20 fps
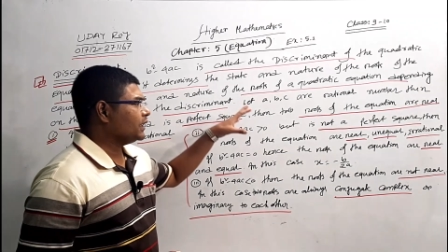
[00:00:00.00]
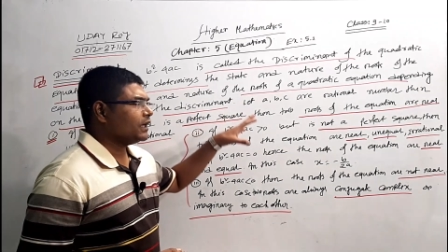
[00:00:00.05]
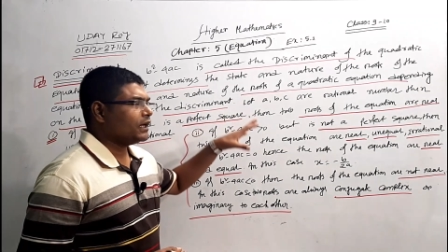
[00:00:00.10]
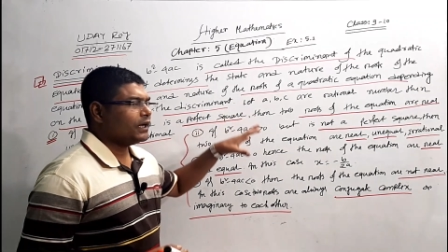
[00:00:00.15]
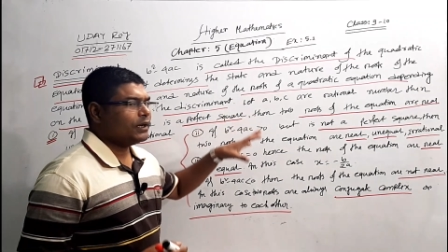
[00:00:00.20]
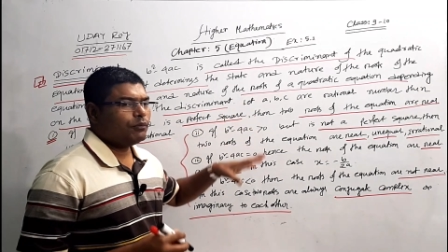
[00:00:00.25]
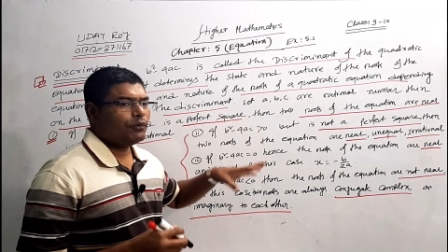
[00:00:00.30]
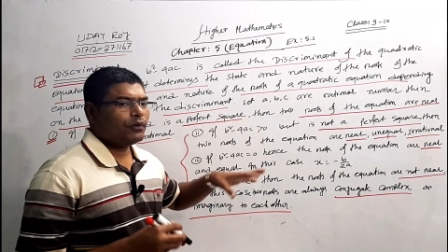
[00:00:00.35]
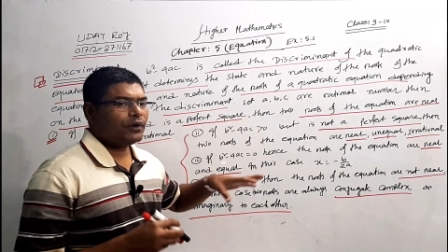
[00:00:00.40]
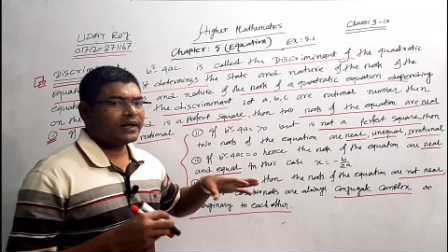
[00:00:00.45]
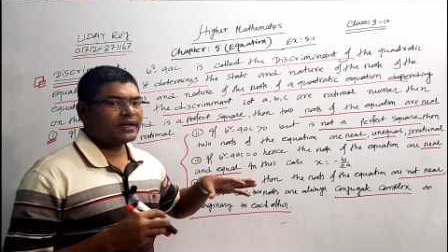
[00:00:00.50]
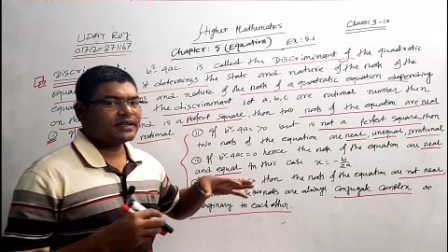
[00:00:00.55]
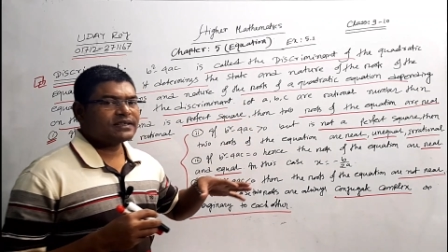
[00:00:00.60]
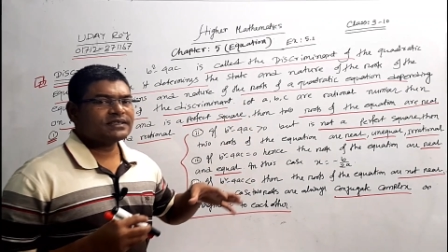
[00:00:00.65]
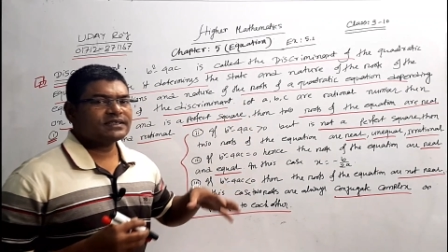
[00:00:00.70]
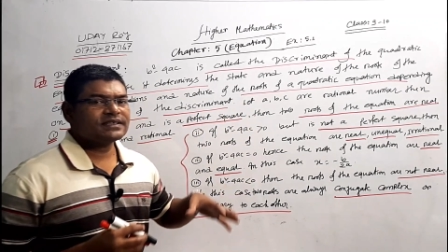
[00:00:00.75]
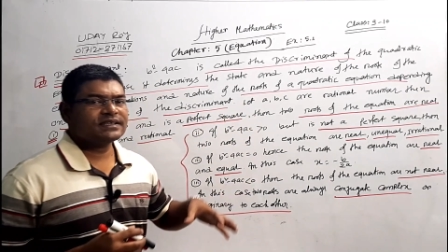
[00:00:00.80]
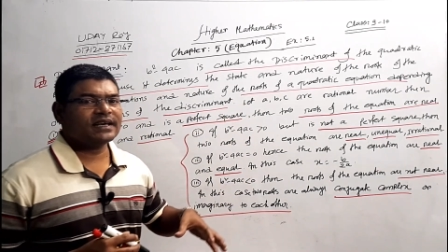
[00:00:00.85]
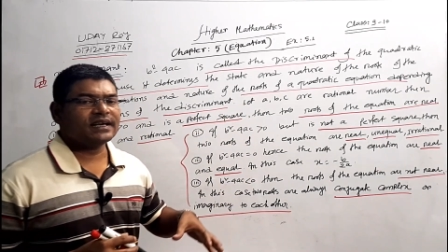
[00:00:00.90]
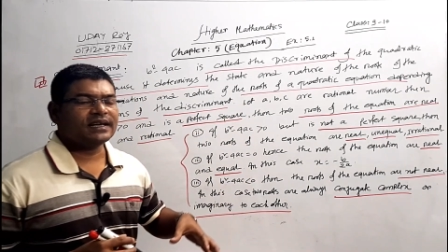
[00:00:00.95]
if we can
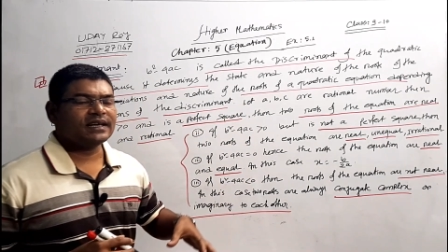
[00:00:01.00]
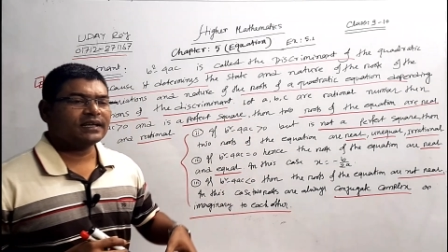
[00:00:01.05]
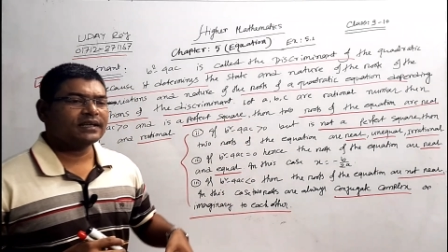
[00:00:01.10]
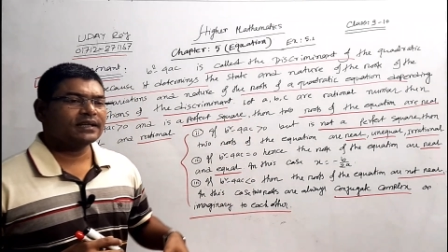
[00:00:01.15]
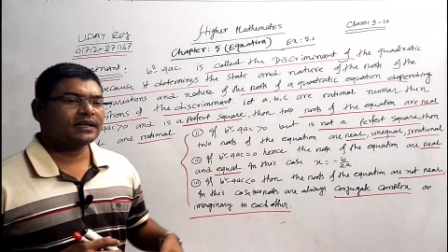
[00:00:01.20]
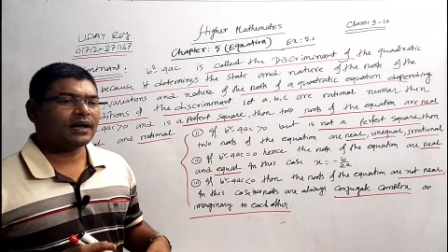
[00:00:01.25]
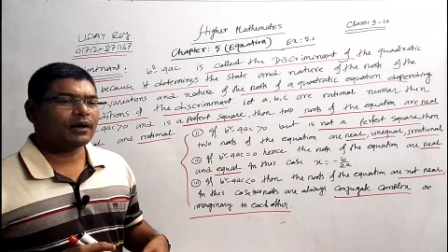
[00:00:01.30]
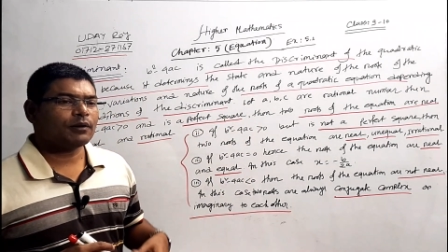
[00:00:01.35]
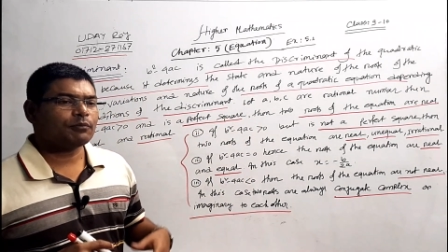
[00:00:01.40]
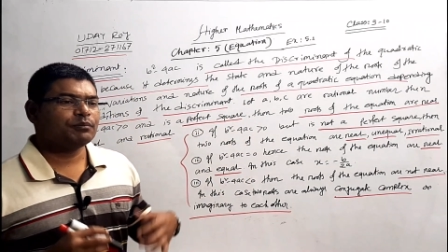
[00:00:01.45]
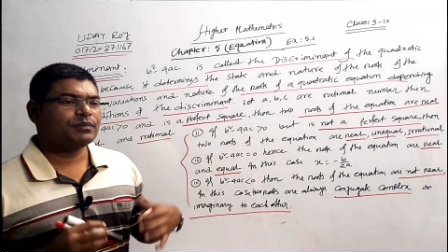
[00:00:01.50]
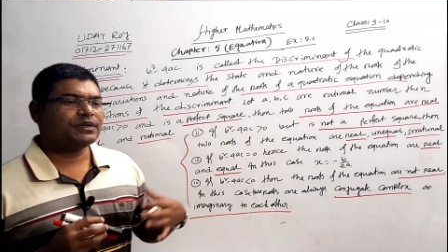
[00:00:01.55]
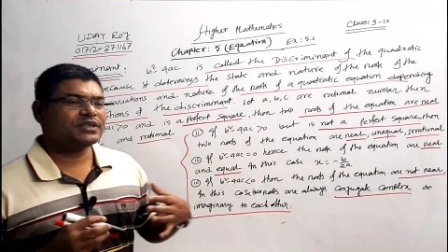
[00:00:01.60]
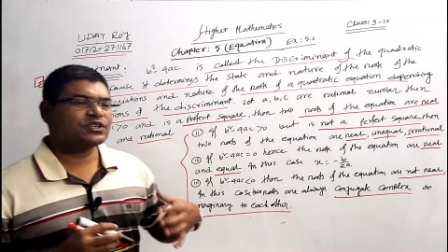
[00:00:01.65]
see the b